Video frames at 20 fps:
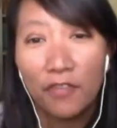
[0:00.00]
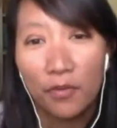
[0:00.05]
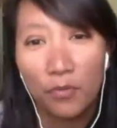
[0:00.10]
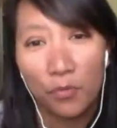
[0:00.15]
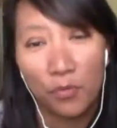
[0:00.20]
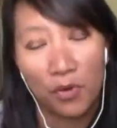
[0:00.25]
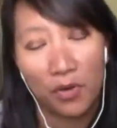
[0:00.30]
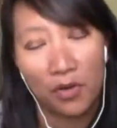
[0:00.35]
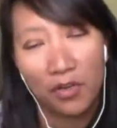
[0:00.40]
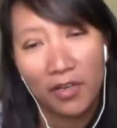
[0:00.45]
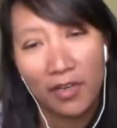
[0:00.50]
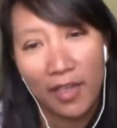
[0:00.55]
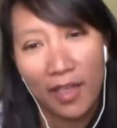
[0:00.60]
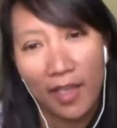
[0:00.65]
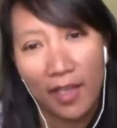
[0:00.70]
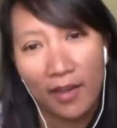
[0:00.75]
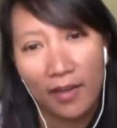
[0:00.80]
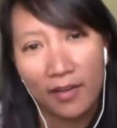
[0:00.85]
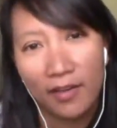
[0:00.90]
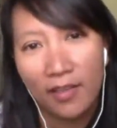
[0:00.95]
the work
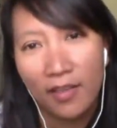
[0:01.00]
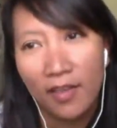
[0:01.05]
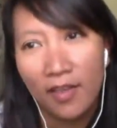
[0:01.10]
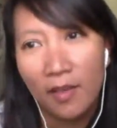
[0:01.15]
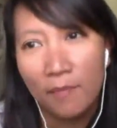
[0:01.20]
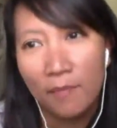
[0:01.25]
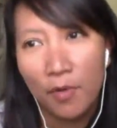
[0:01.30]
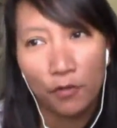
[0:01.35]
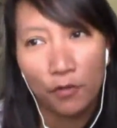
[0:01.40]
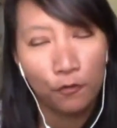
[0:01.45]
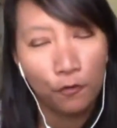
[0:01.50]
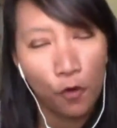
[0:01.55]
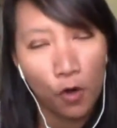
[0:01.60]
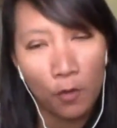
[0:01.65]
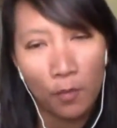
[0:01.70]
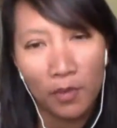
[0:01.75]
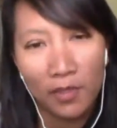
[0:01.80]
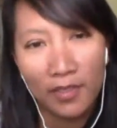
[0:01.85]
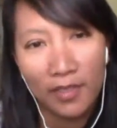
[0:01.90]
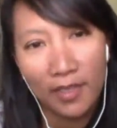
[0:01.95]
and both
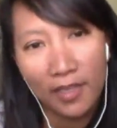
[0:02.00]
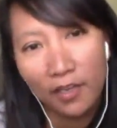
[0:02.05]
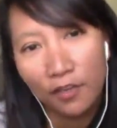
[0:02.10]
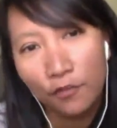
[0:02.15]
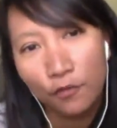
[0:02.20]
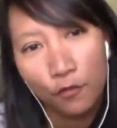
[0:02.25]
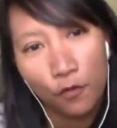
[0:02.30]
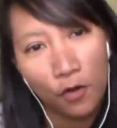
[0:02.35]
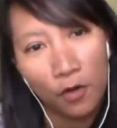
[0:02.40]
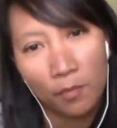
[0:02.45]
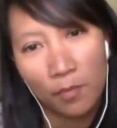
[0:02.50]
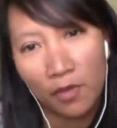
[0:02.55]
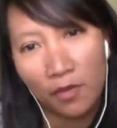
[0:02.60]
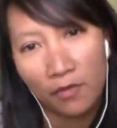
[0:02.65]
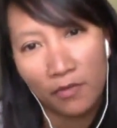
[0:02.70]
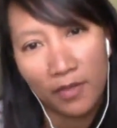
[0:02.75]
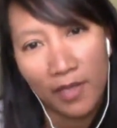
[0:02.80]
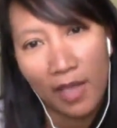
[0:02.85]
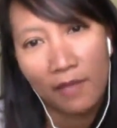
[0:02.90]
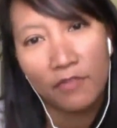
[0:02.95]
formal and
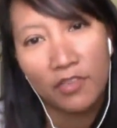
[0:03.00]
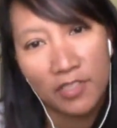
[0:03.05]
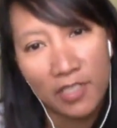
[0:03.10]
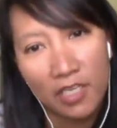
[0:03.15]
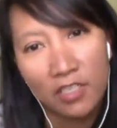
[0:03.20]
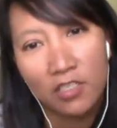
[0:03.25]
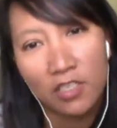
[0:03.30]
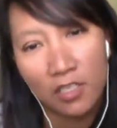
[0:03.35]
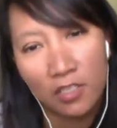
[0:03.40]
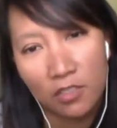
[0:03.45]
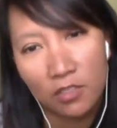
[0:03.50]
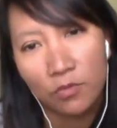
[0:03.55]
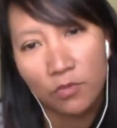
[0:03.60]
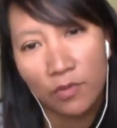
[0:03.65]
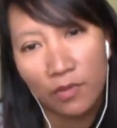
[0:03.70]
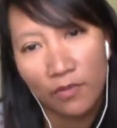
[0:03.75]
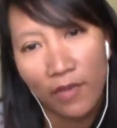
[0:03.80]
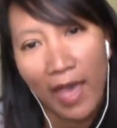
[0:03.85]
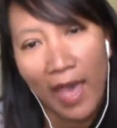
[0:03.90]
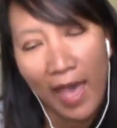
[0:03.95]
informal, the
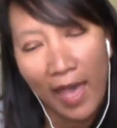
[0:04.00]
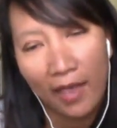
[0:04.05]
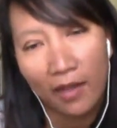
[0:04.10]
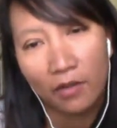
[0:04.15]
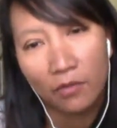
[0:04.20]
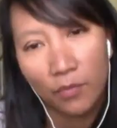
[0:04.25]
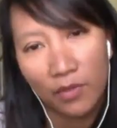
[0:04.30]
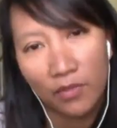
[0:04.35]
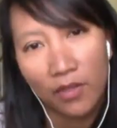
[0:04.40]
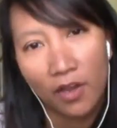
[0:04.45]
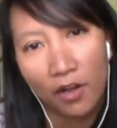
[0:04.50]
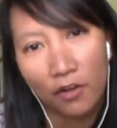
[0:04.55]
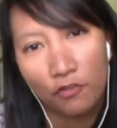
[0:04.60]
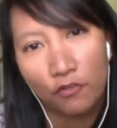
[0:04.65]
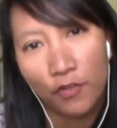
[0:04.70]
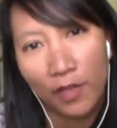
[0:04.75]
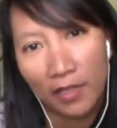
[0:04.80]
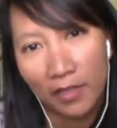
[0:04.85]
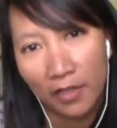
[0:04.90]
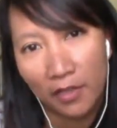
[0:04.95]
conversations we've had with
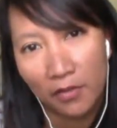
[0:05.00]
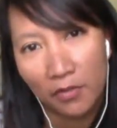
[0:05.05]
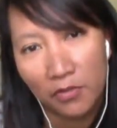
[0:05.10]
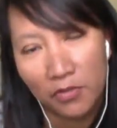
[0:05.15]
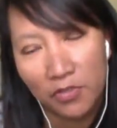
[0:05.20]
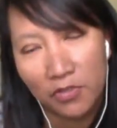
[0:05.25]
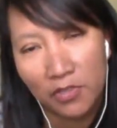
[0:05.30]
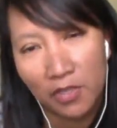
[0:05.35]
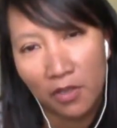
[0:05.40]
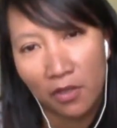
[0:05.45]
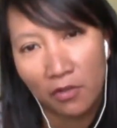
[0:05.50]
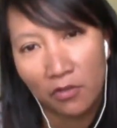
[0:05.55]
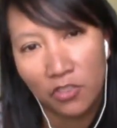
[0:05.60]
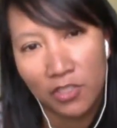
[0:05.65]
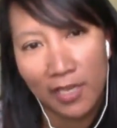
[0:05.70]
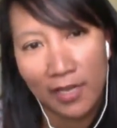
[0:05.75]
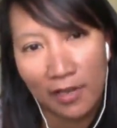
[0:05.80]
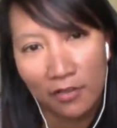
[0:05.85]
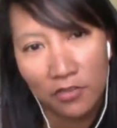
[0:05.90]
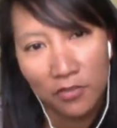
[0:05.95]
our fellows.
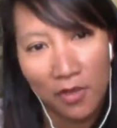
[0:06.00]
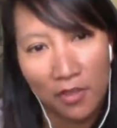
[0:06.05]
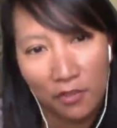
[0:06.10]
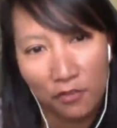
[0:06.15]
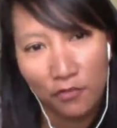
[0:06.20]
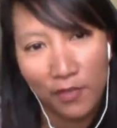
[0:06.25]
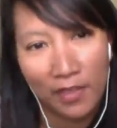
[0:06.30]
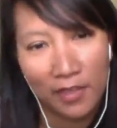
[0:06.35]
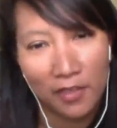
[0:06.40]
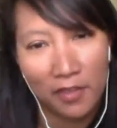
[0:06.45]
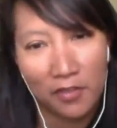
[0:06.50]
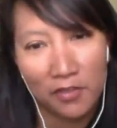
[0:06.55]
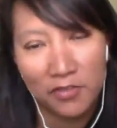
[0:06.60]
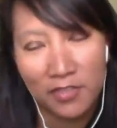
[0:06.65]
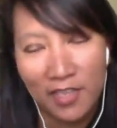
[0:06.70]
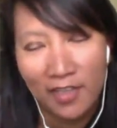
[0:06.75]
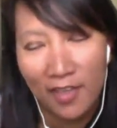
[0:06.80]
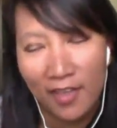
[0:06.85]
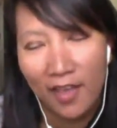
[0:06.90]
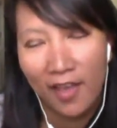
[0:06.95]
So shout out to all the
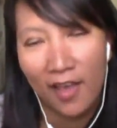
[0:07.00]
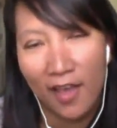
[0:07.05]
fellows.